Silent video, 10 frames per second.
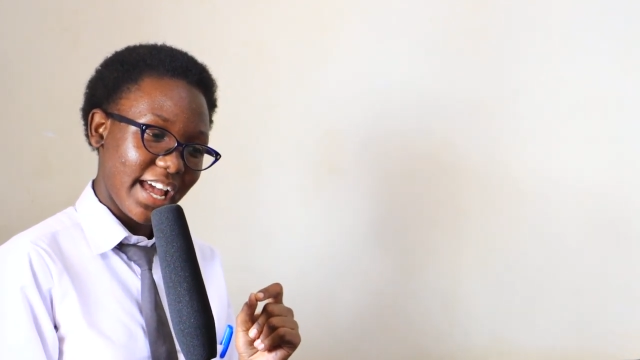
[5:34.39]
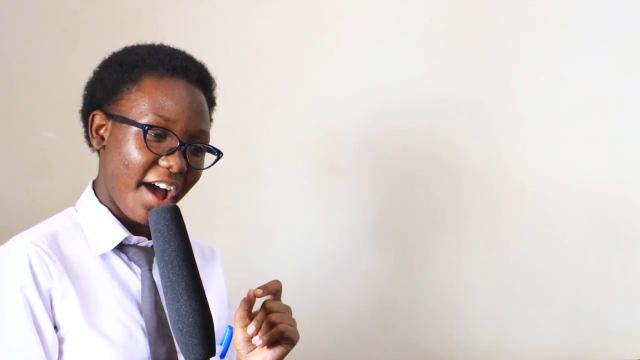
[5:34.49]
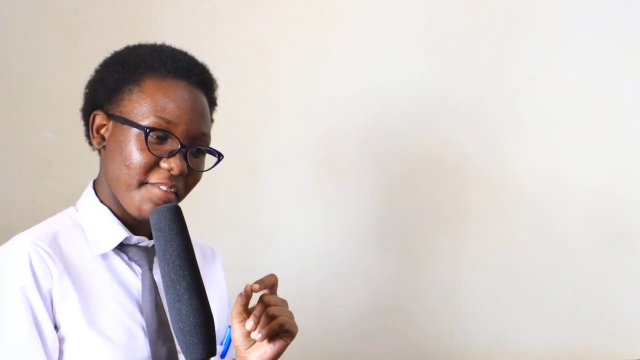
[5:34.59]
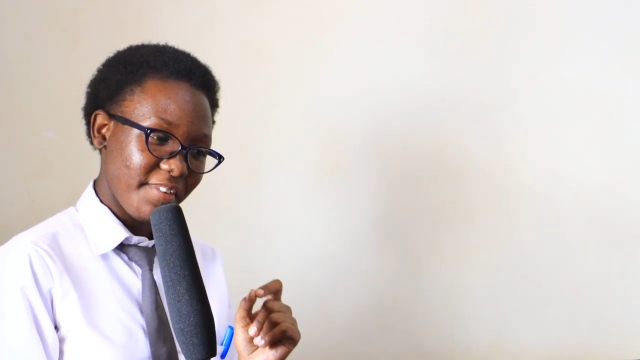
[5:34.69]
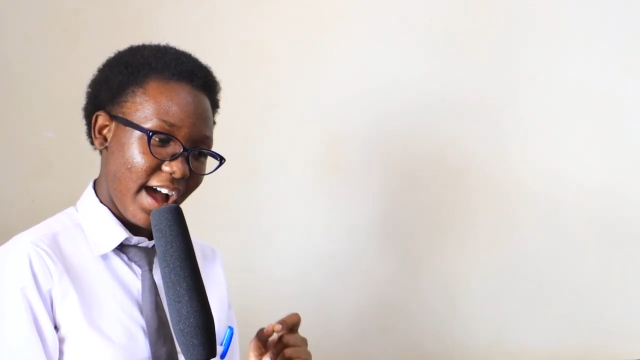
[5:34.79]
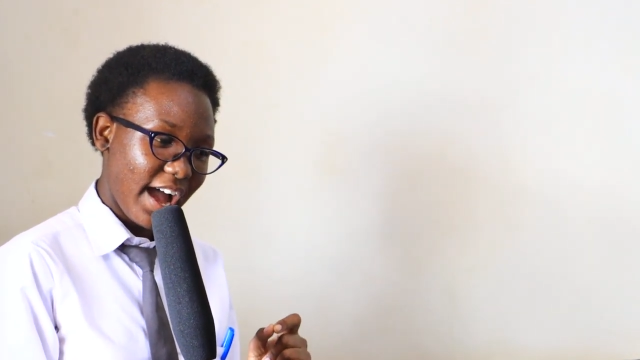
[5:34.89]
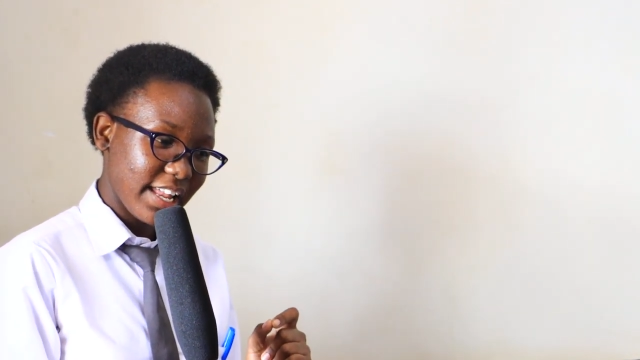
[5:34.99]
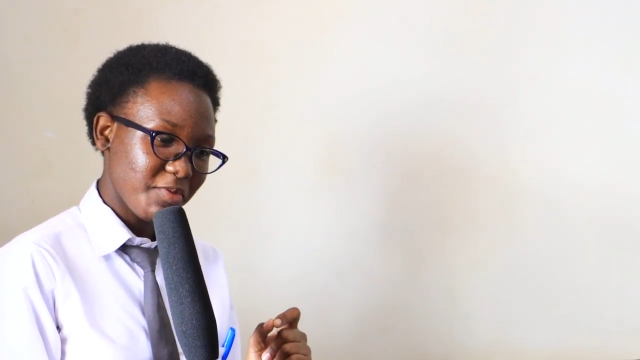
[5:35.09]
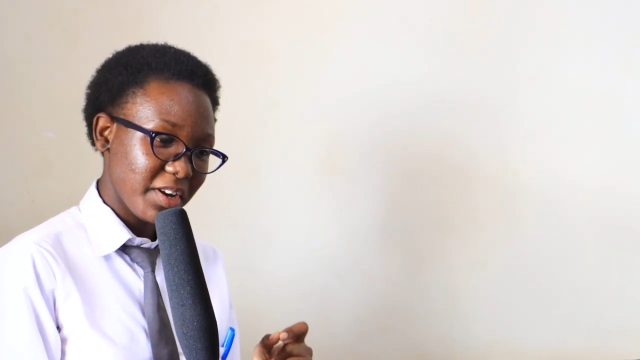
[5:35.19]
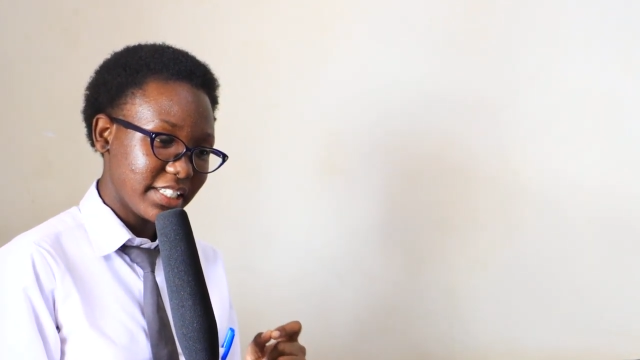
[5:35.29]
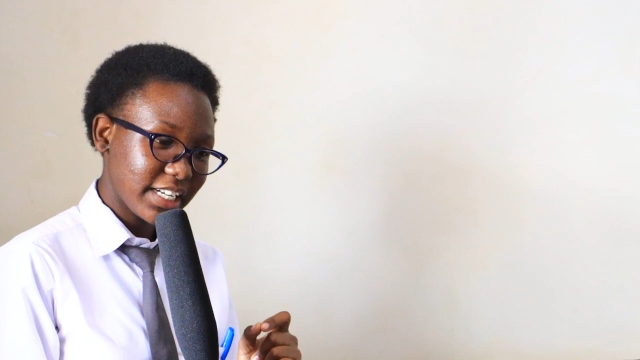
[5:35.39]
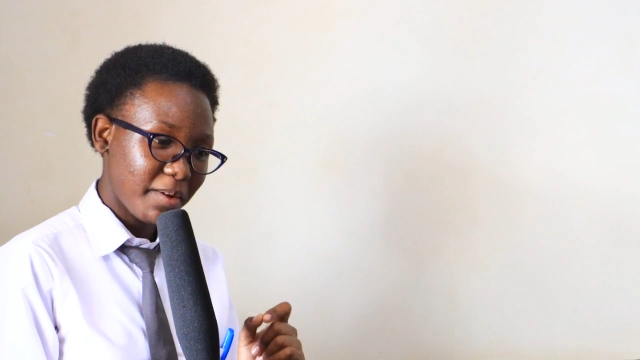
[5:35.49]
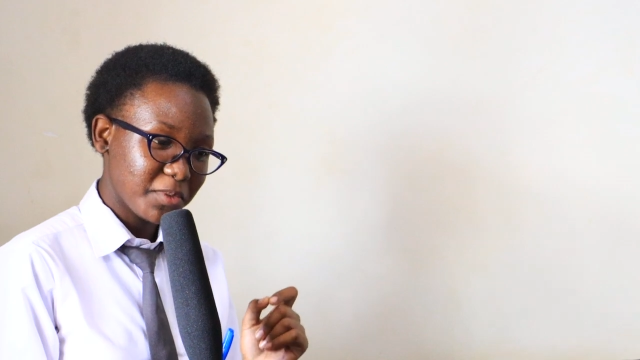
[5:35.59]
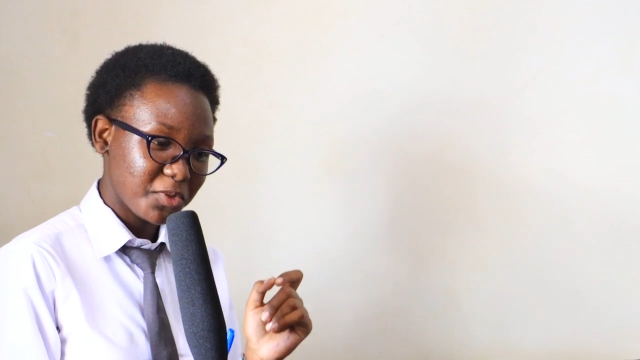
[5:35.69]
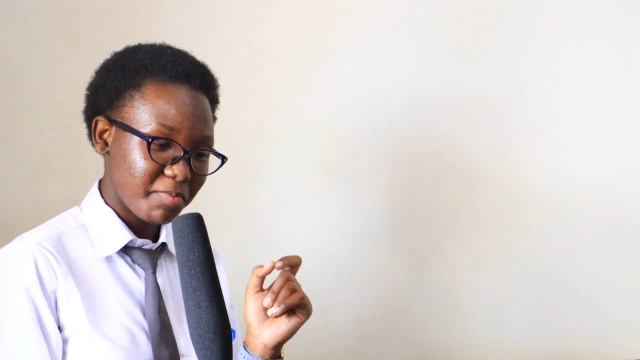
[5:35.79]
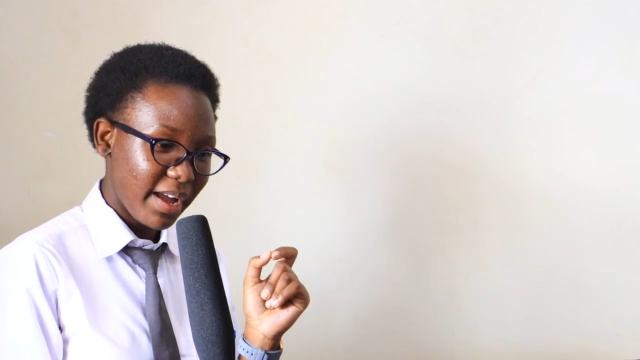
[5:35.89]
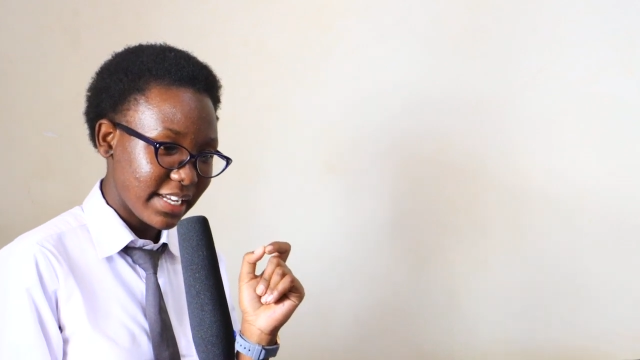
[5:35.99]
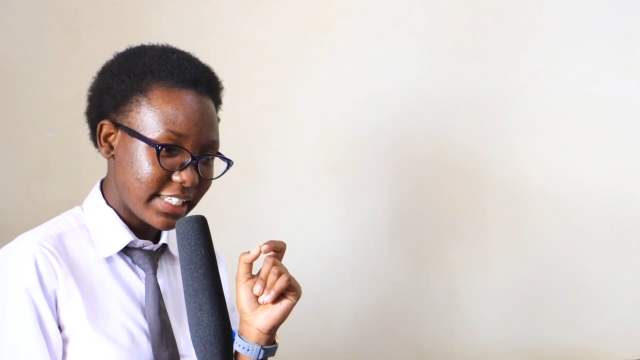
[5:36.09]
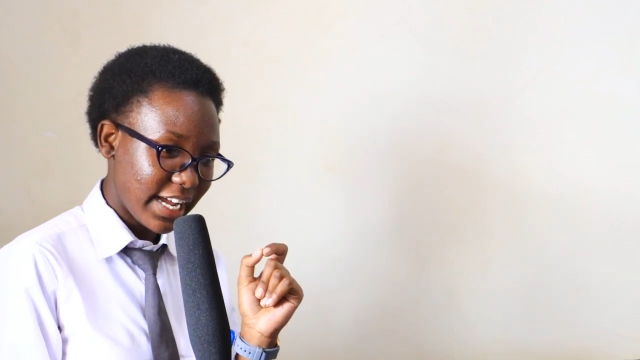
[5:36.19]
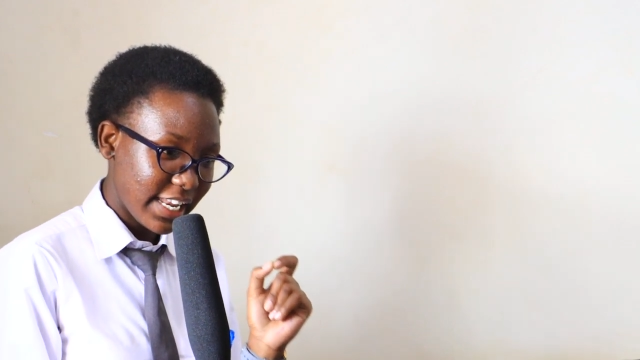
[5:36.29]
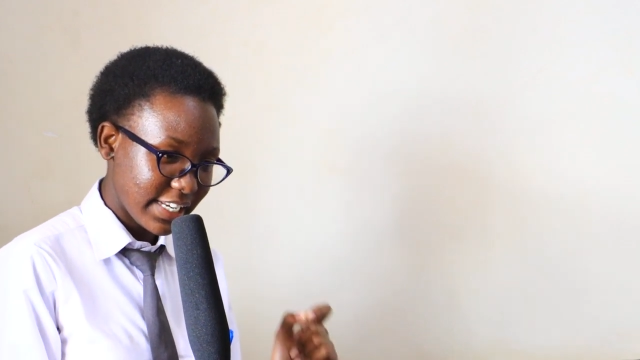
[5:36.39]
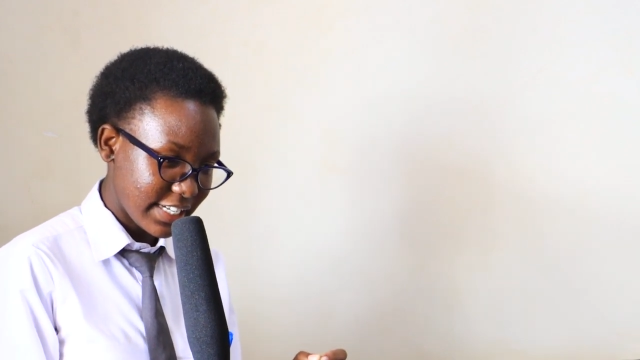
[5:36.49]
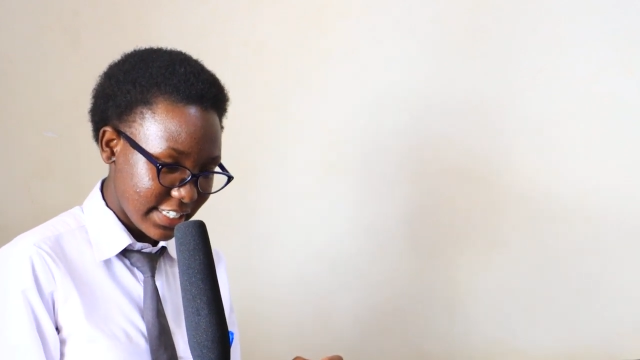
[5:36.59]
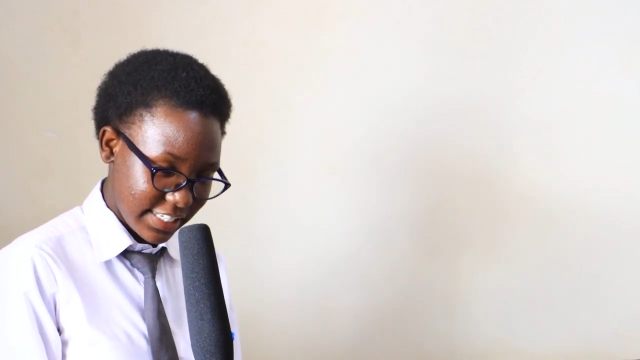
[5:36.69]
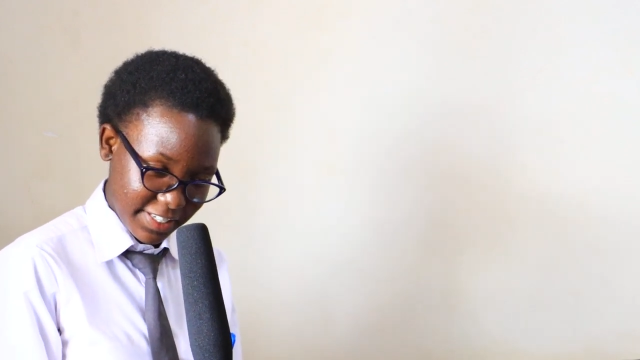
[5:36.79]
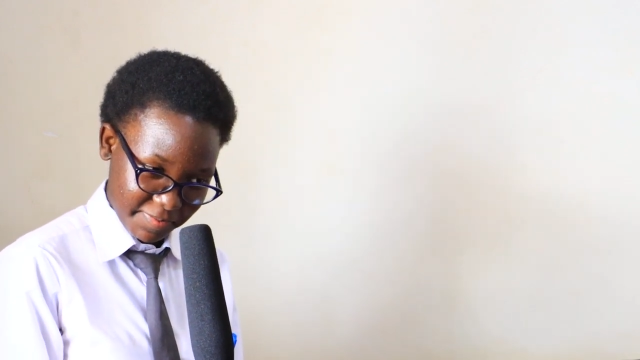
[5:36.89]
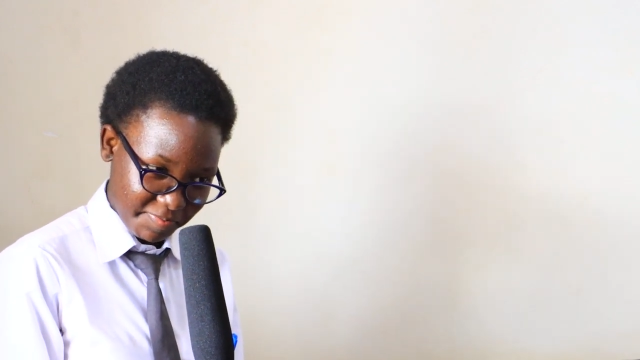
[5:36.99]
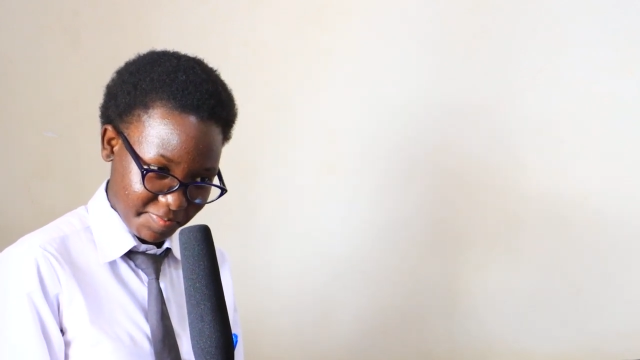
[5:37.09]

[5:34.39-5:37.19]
I've had when it comes to my talent.